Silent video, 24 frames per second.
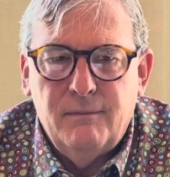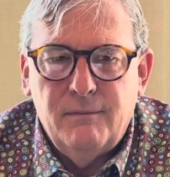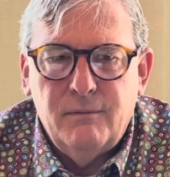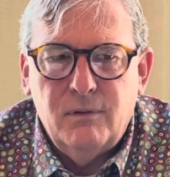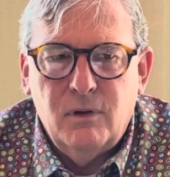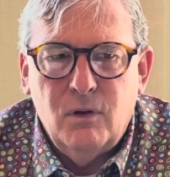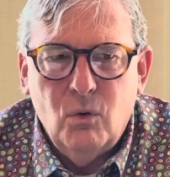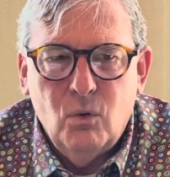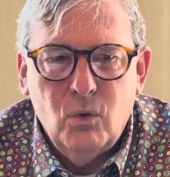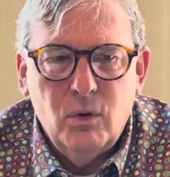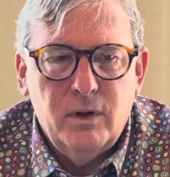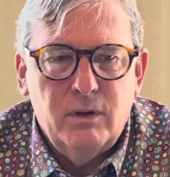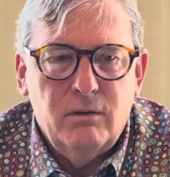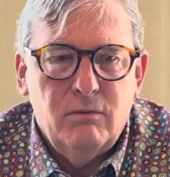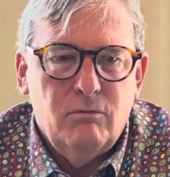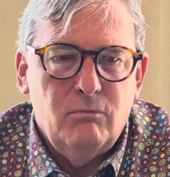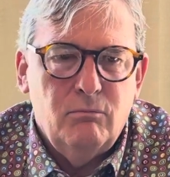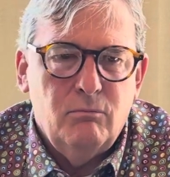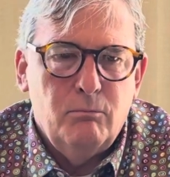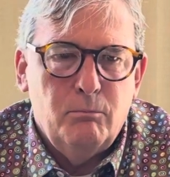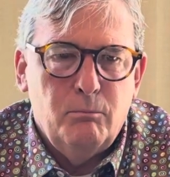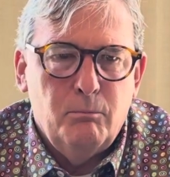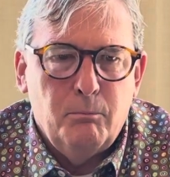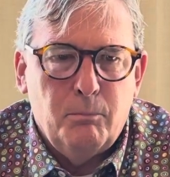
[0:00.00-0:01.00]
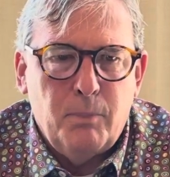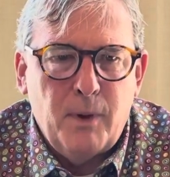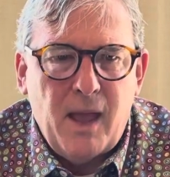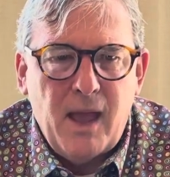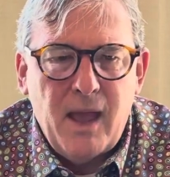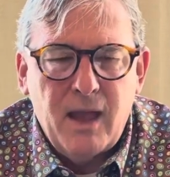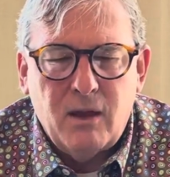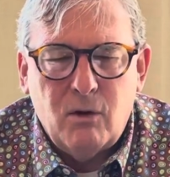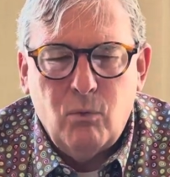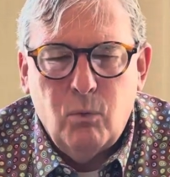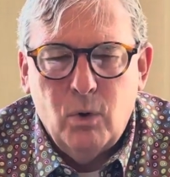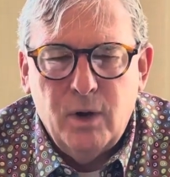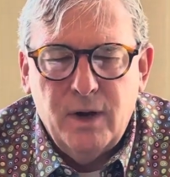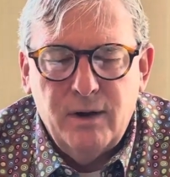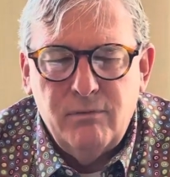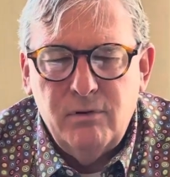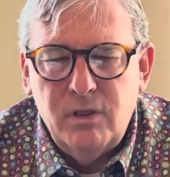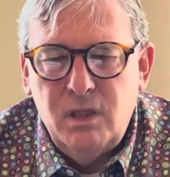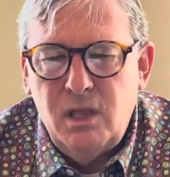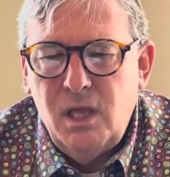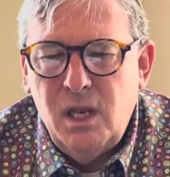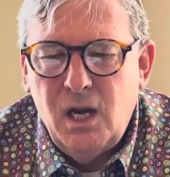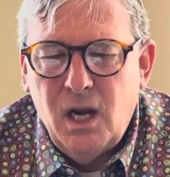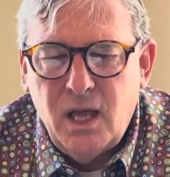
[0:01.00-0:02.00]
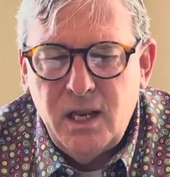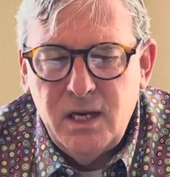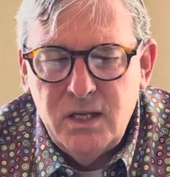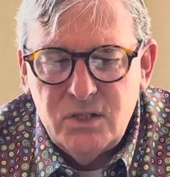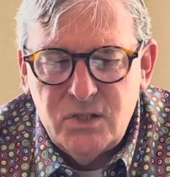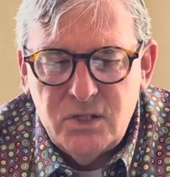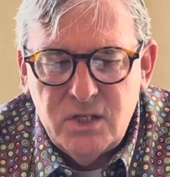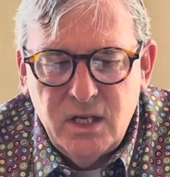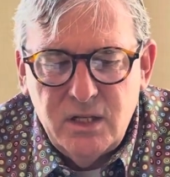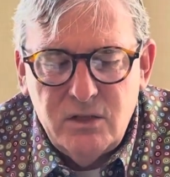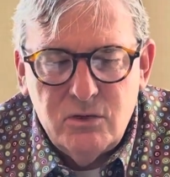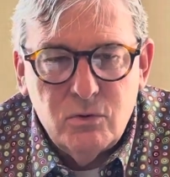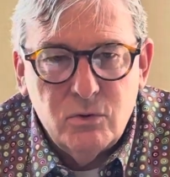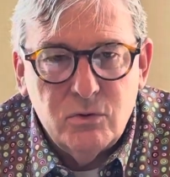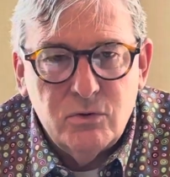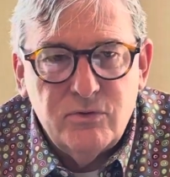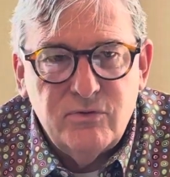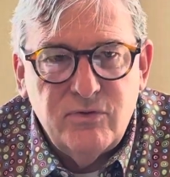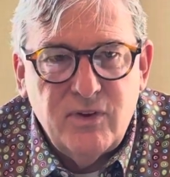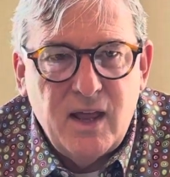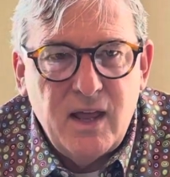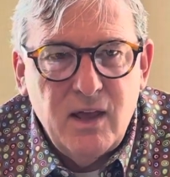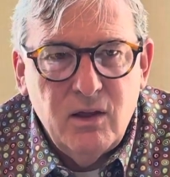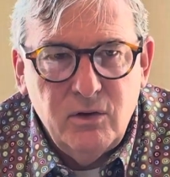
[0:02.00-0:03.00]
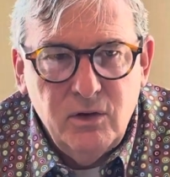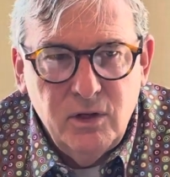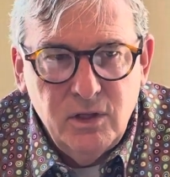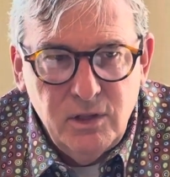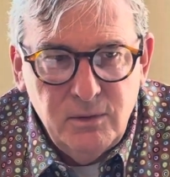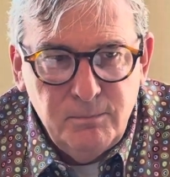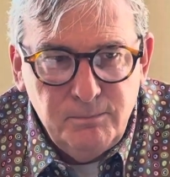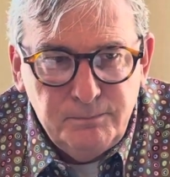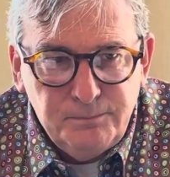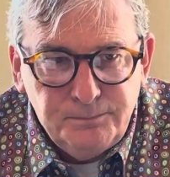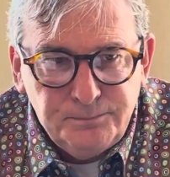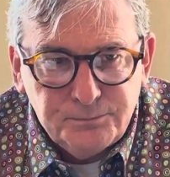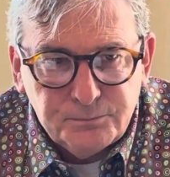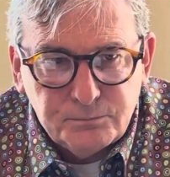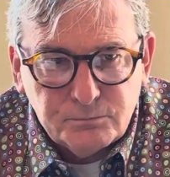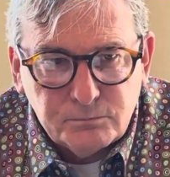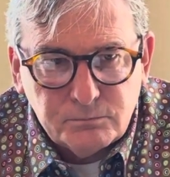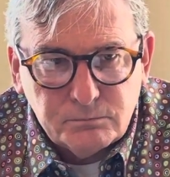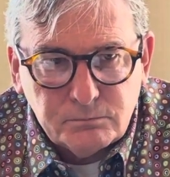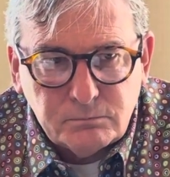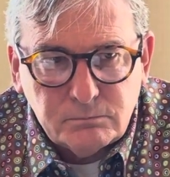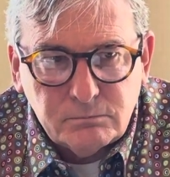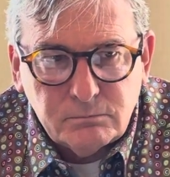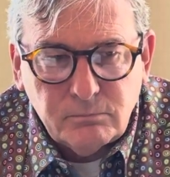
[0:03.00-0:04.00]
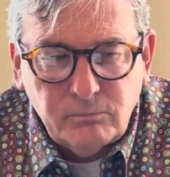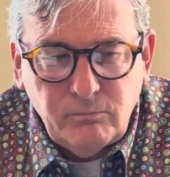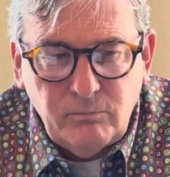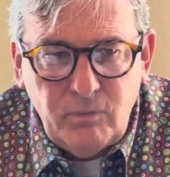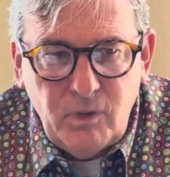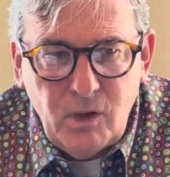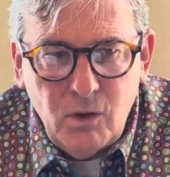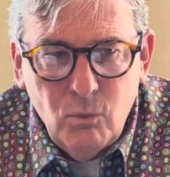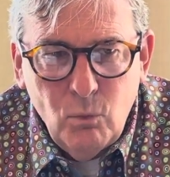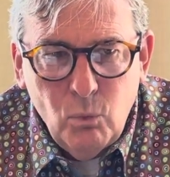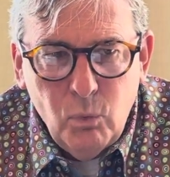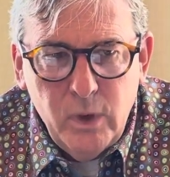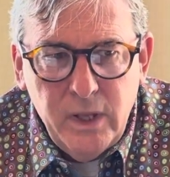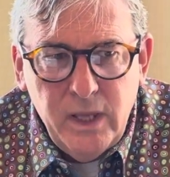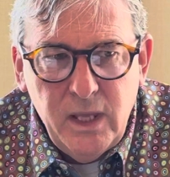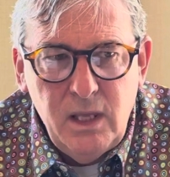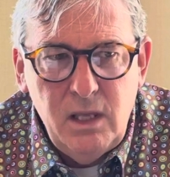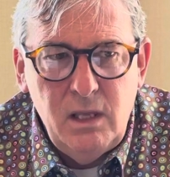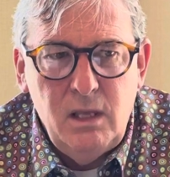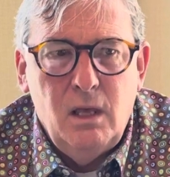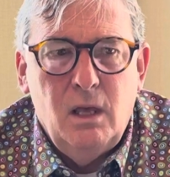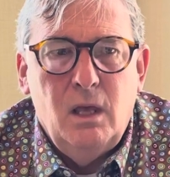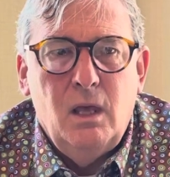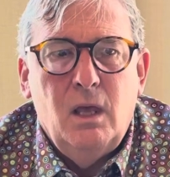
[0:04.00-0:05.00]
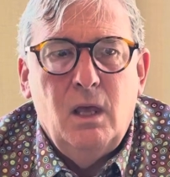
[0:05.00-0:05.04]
Going back whenever the United States was founded, we